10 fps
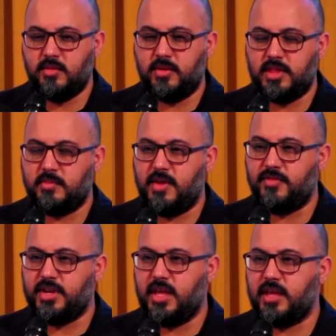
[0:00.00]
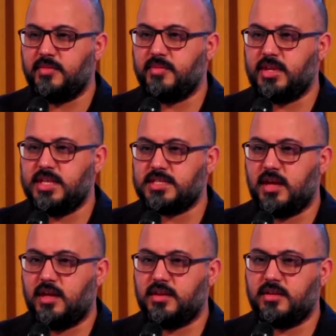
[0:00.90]
with him every day in his
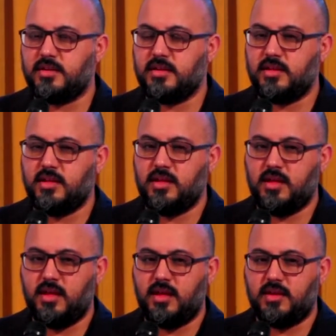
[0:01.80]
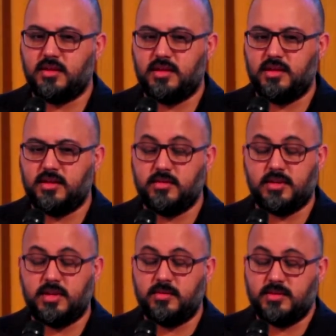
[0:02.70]
garden. And he
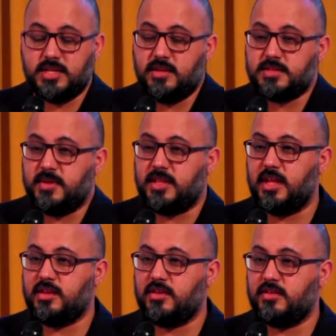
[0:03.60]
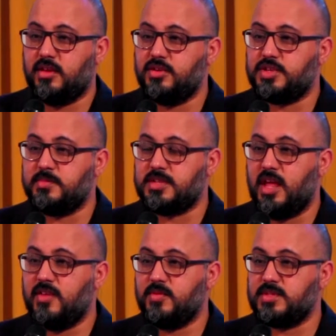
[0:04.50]
tells me that, Hyojinim's
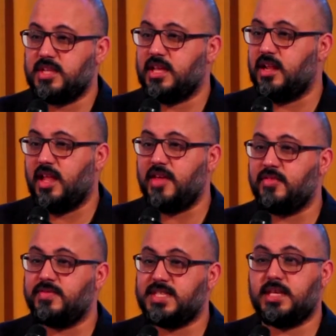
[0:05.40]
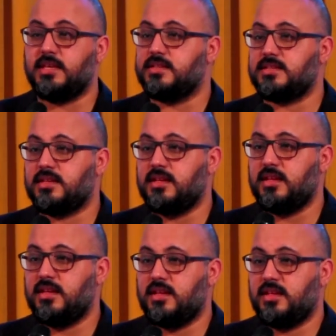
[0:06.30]
life was like a life of tears.
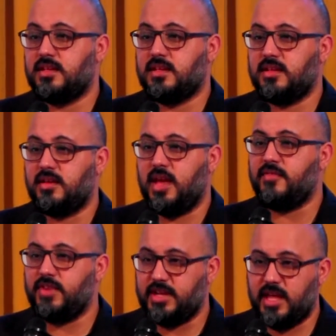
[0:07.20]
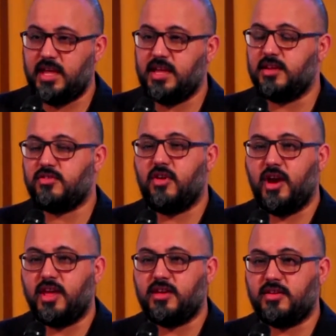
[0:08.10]
Every day he'd
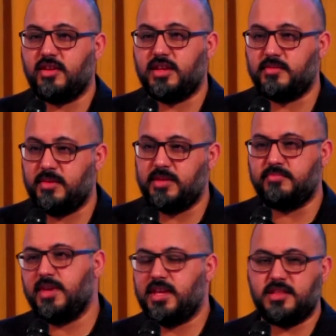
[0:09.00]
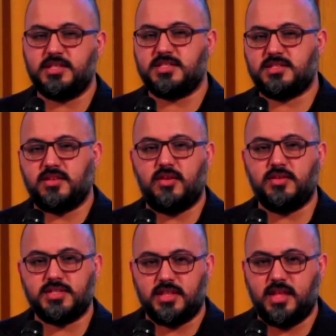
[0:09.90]
cry. He'd be making his
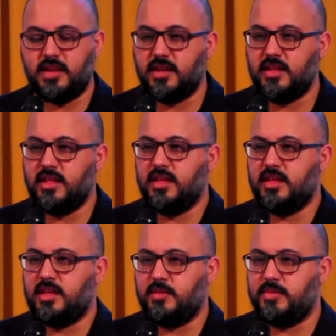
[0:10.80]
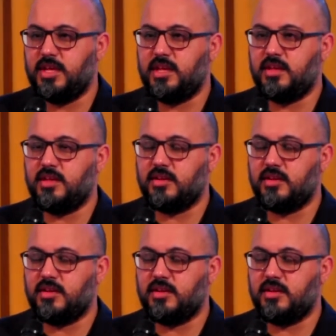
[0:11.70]
songs, and then he'd be,